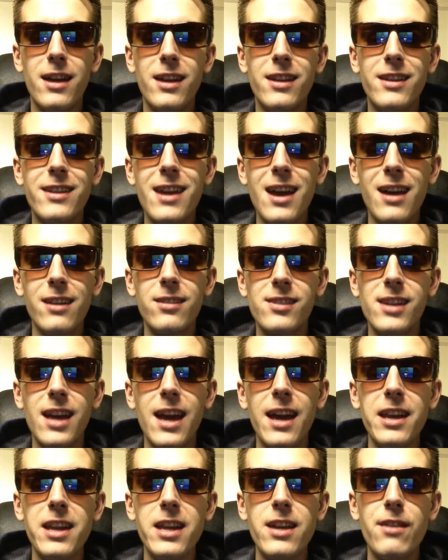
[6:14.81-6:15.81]
And yes,
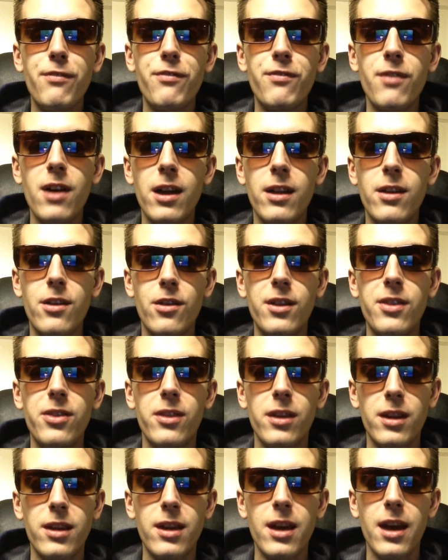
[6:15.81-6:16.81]
any fighter in
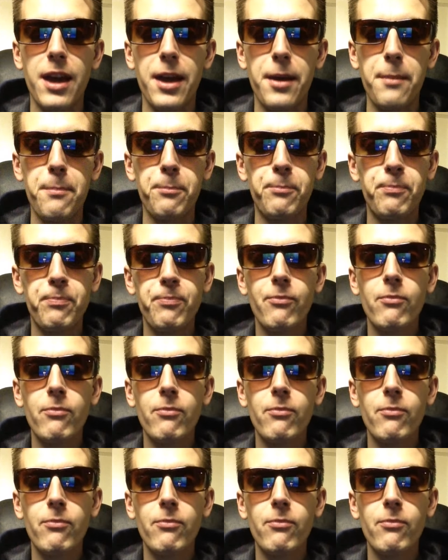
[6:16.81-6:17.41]
the game